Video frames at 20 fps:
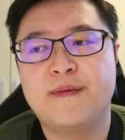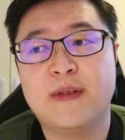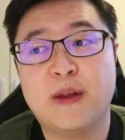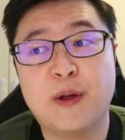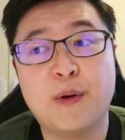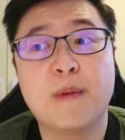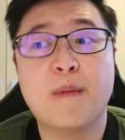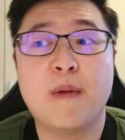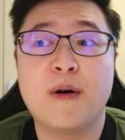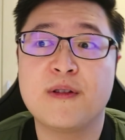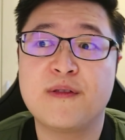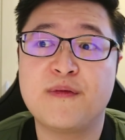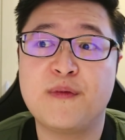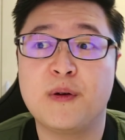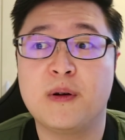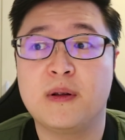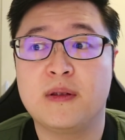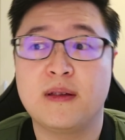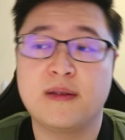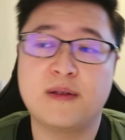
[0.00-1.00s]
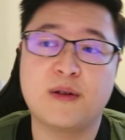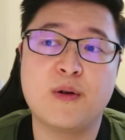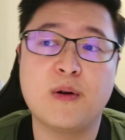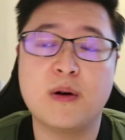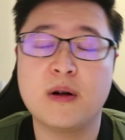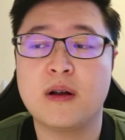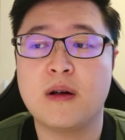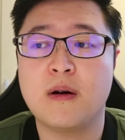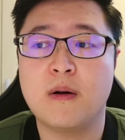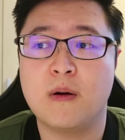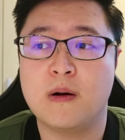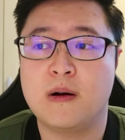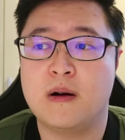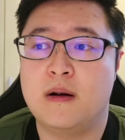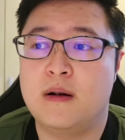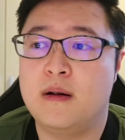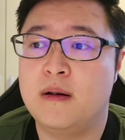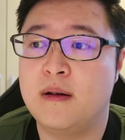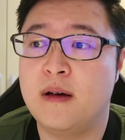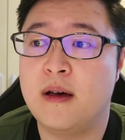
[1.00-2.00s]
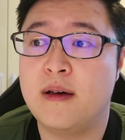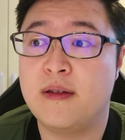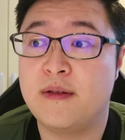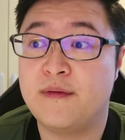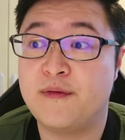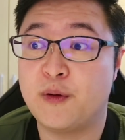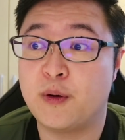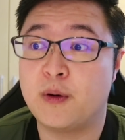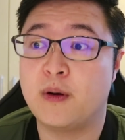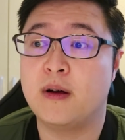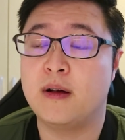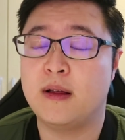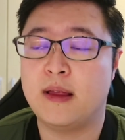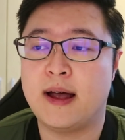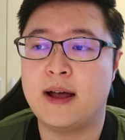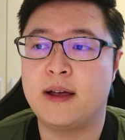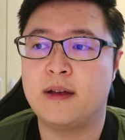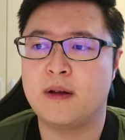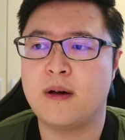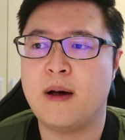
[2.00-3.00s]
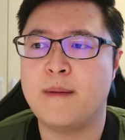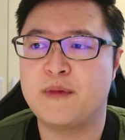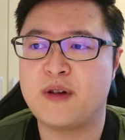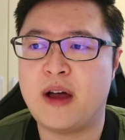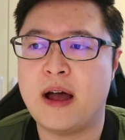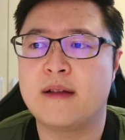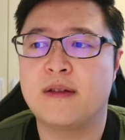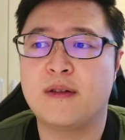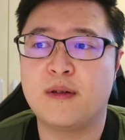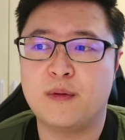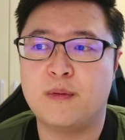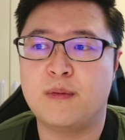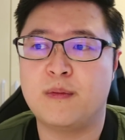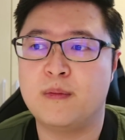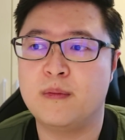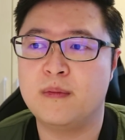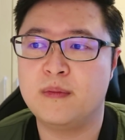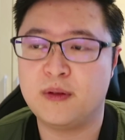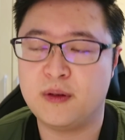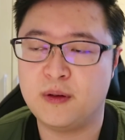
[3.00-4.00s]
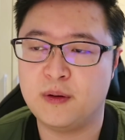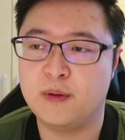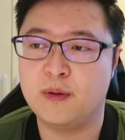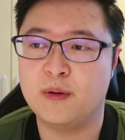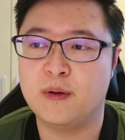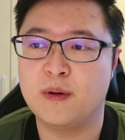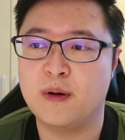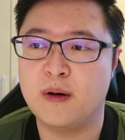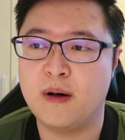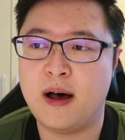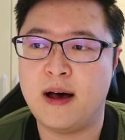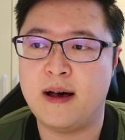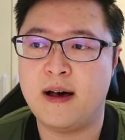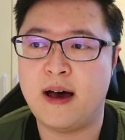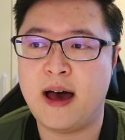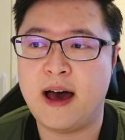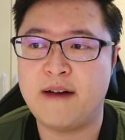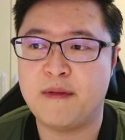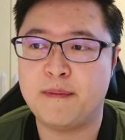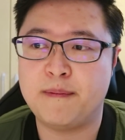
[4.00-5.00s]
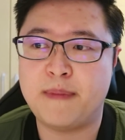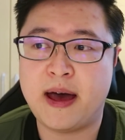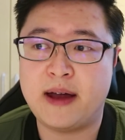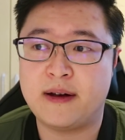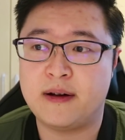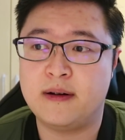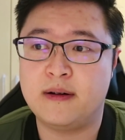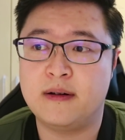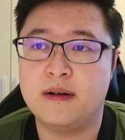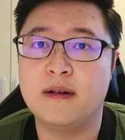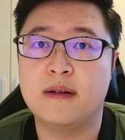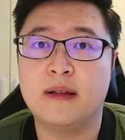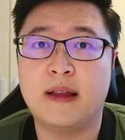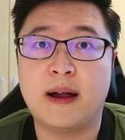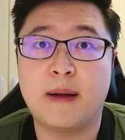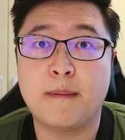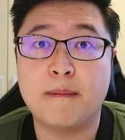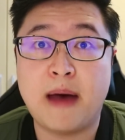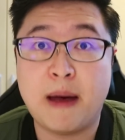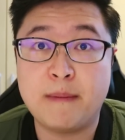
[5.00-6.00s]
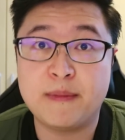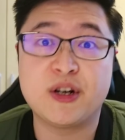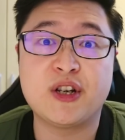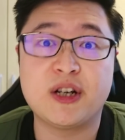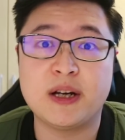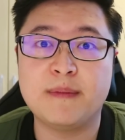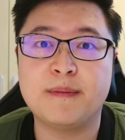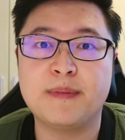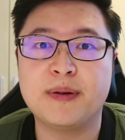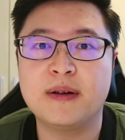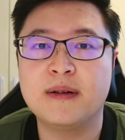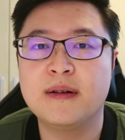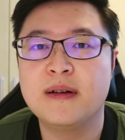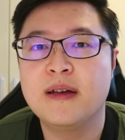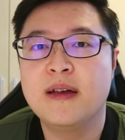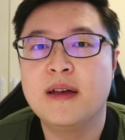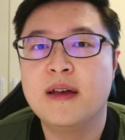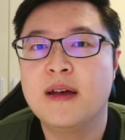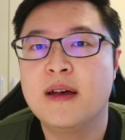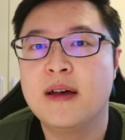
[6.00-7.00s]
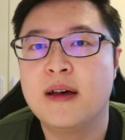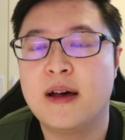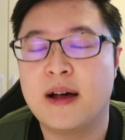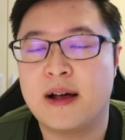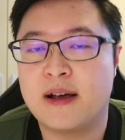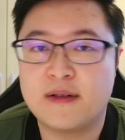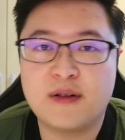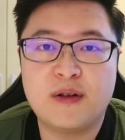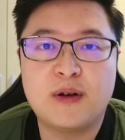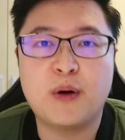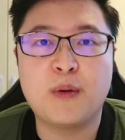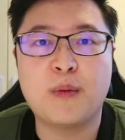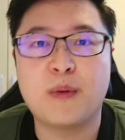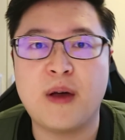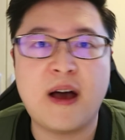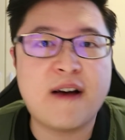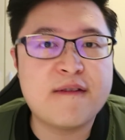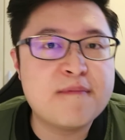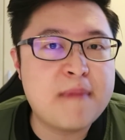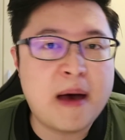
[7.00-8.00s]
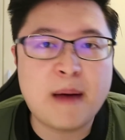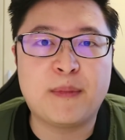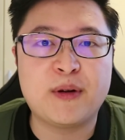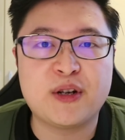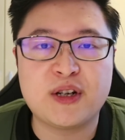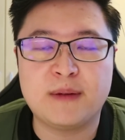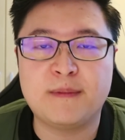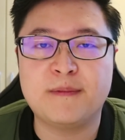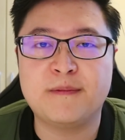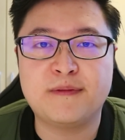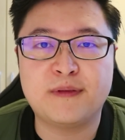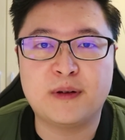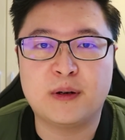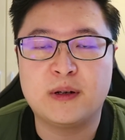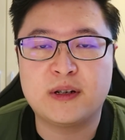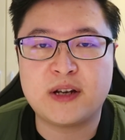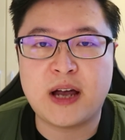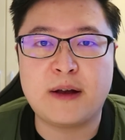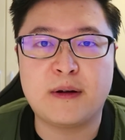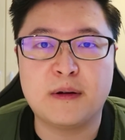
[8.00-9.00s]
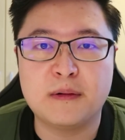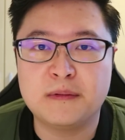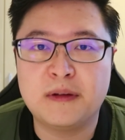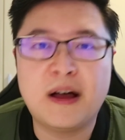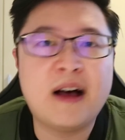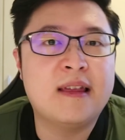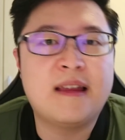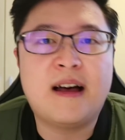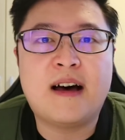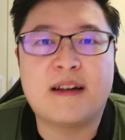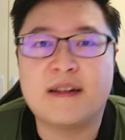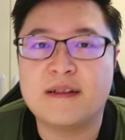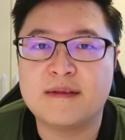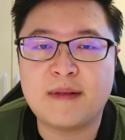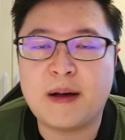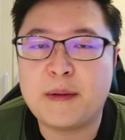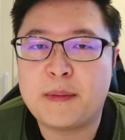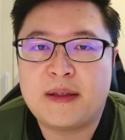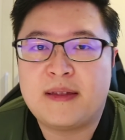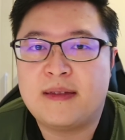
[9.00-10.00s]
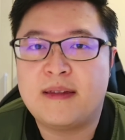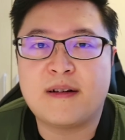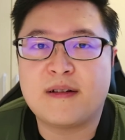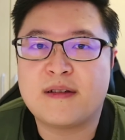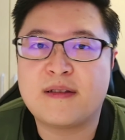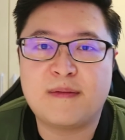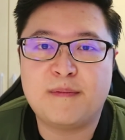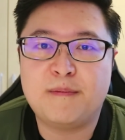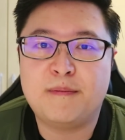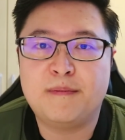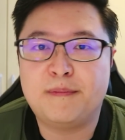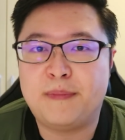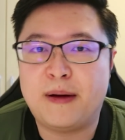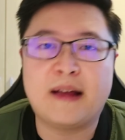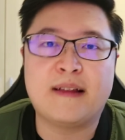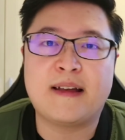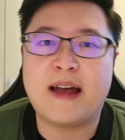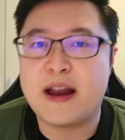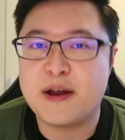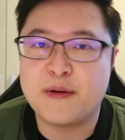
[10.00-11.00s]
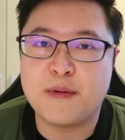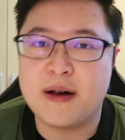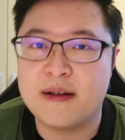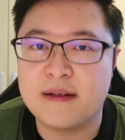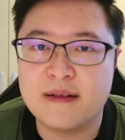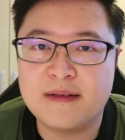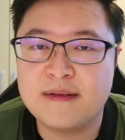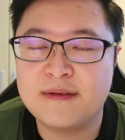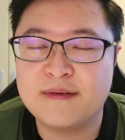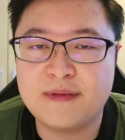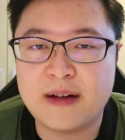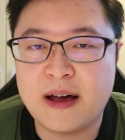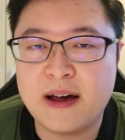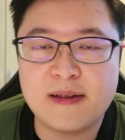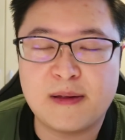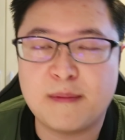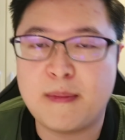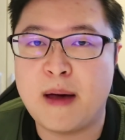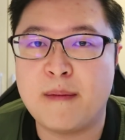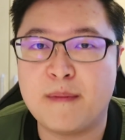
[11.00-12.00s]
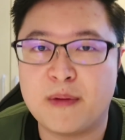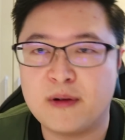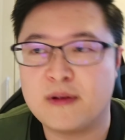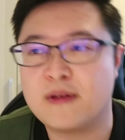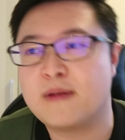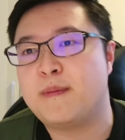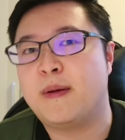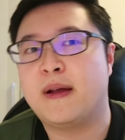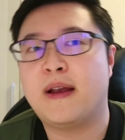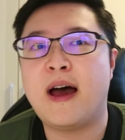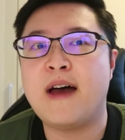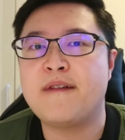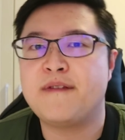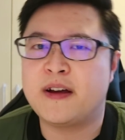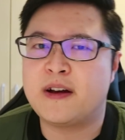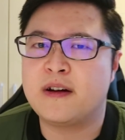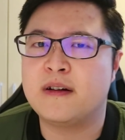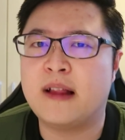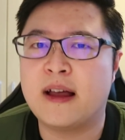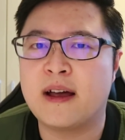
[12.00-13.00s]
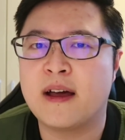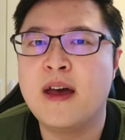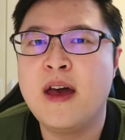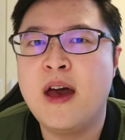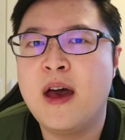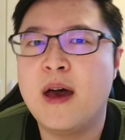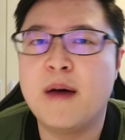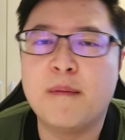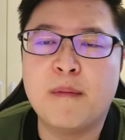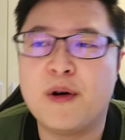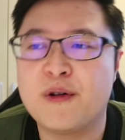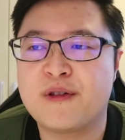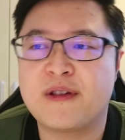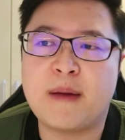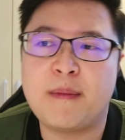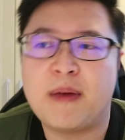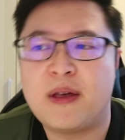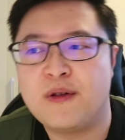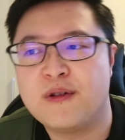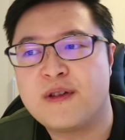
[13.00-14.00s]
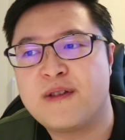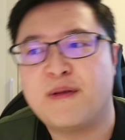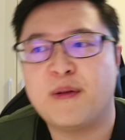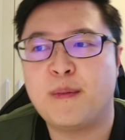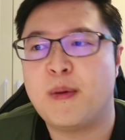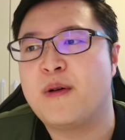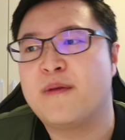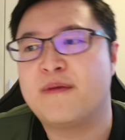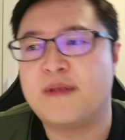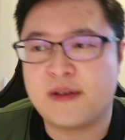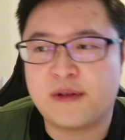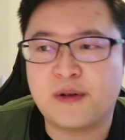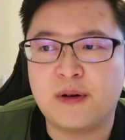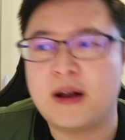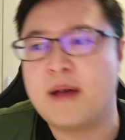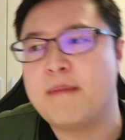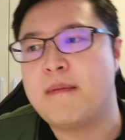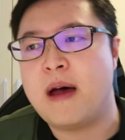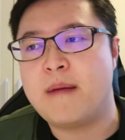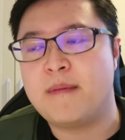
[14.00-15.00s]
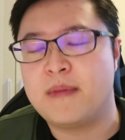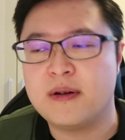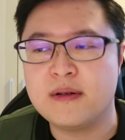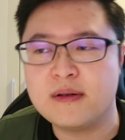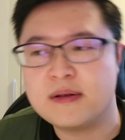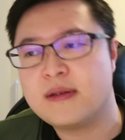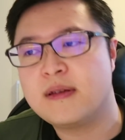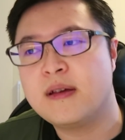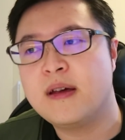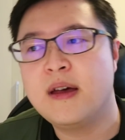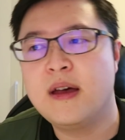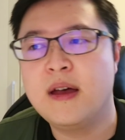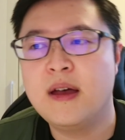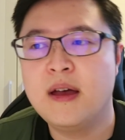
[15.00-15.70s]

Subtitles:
new emotes for Discord, or for like, you know, I'm trying to have a better like membership, because, you know, you have membership for a channel. Not a lot of, I mean, there's barely anyone as a members, but I figure like emotes can be used for both Discord and members